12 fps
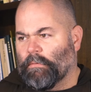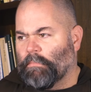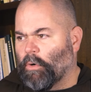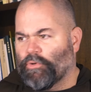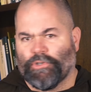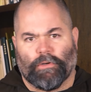
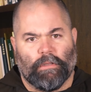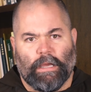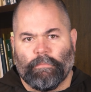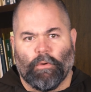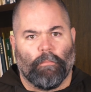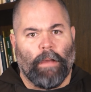emotional
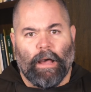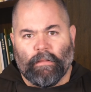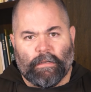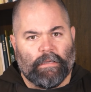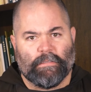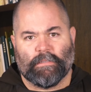
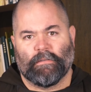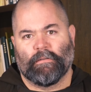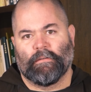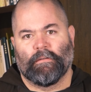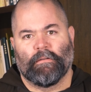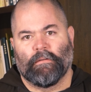abnormalities,
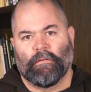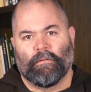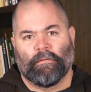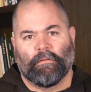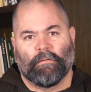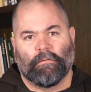
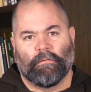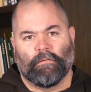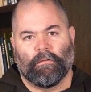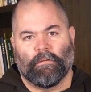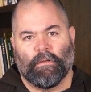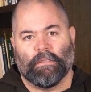
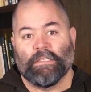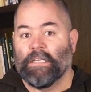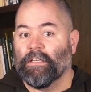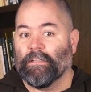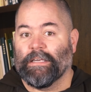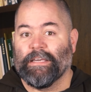
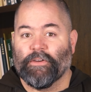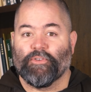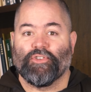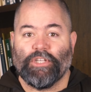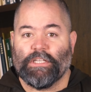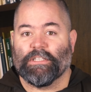until he
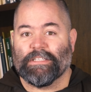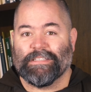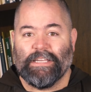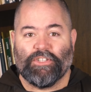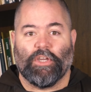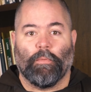hears Jesus
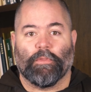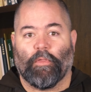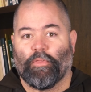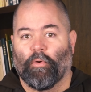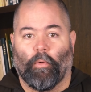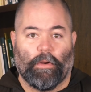teaching with
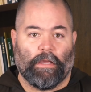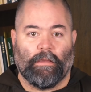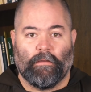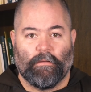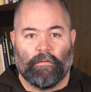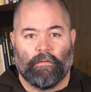
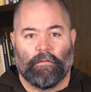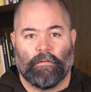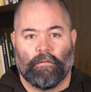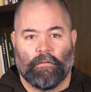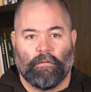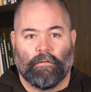authority.
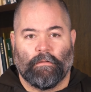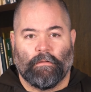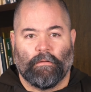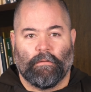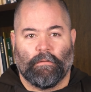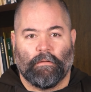
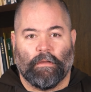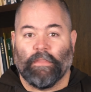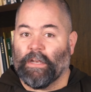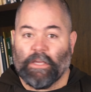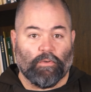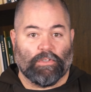And
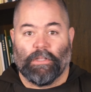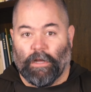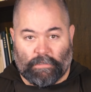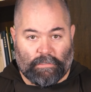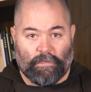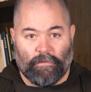then he goes
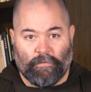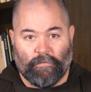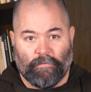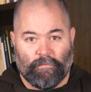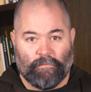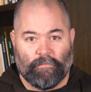nuts.
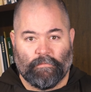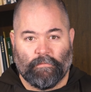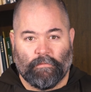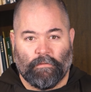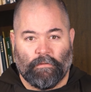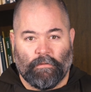
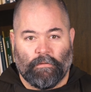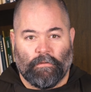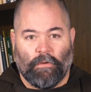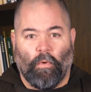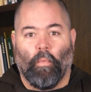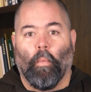
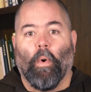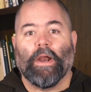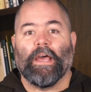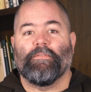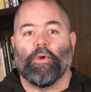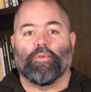"What
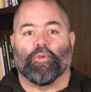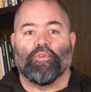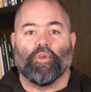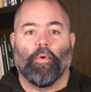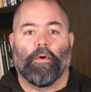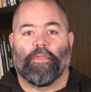have you to
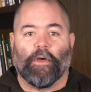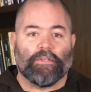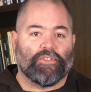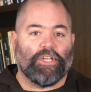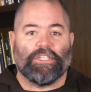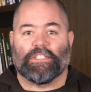do with
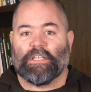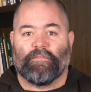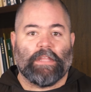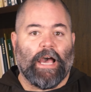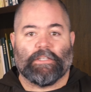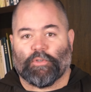us, Jesus of
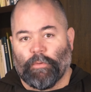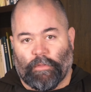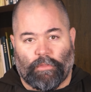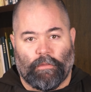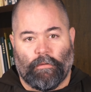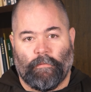
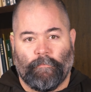Nazareth?"